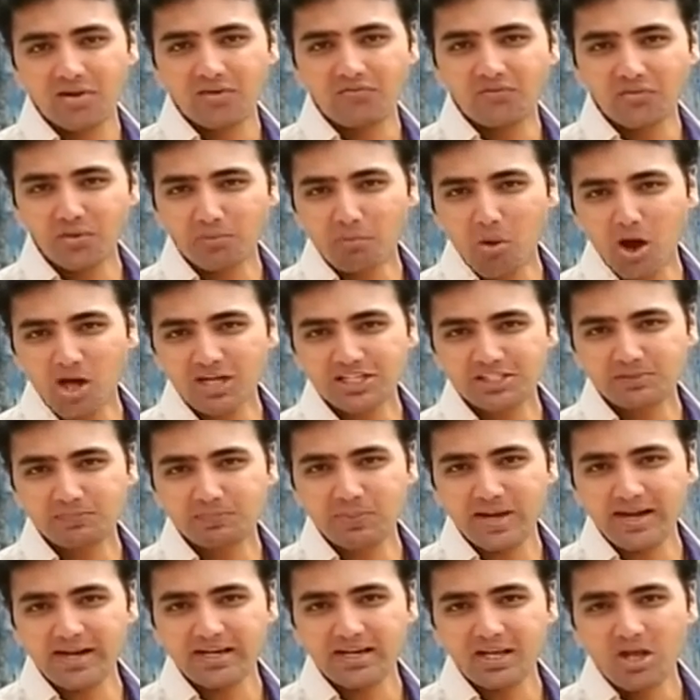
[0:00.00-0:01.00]
The football
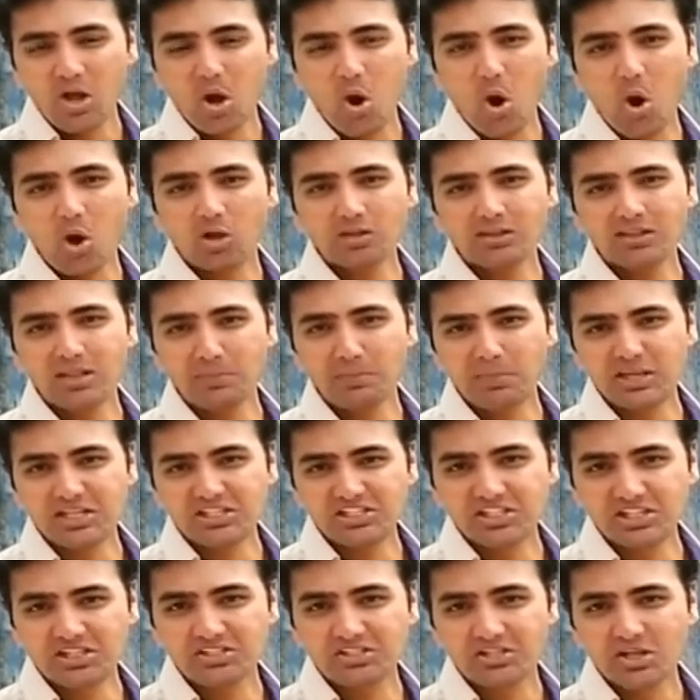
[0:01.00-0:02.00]
is played on the
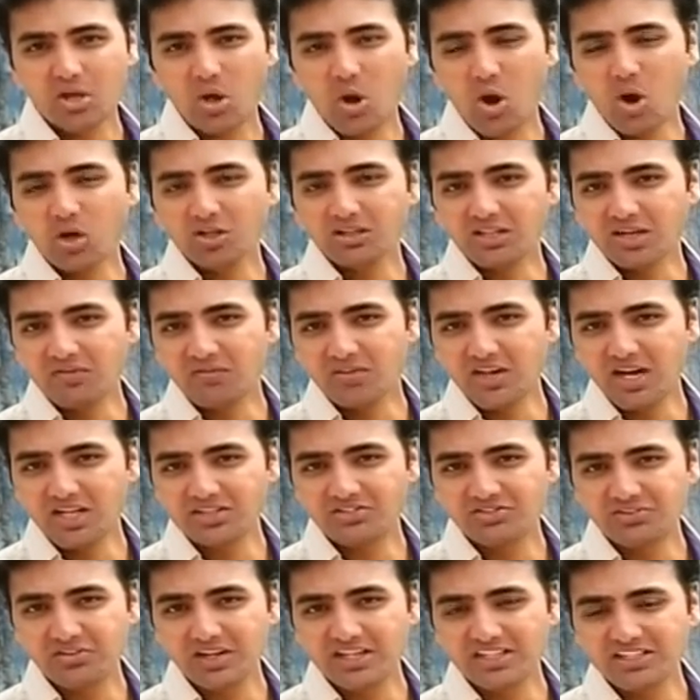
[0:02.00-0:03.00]
beaches, on the
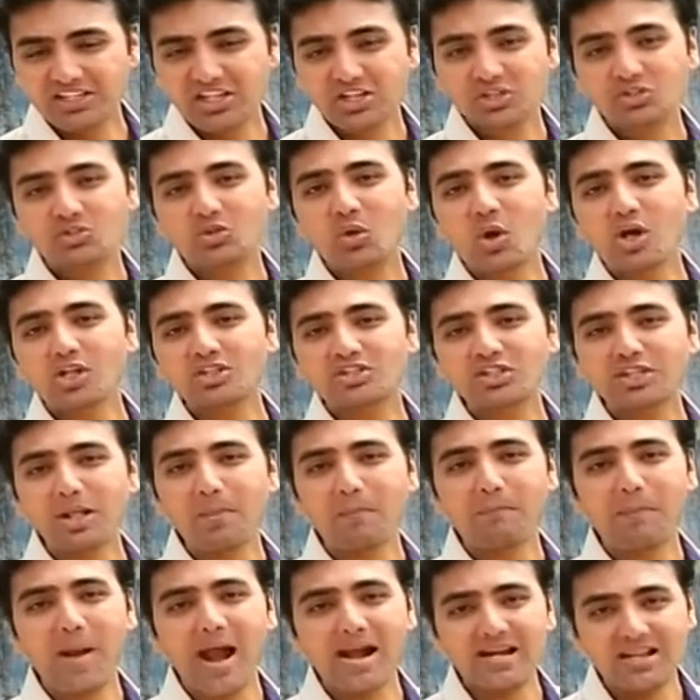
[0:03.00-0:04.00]
village streets, so
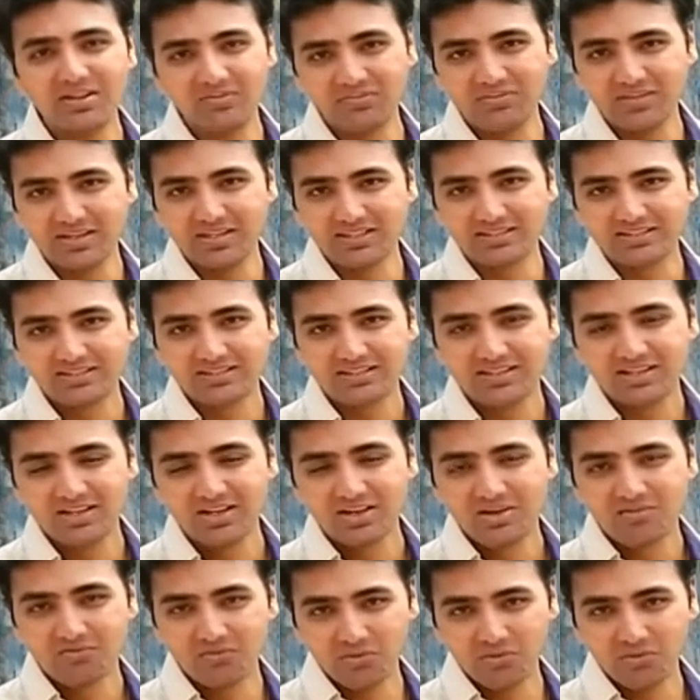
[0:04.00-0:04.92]
also the paddy fields.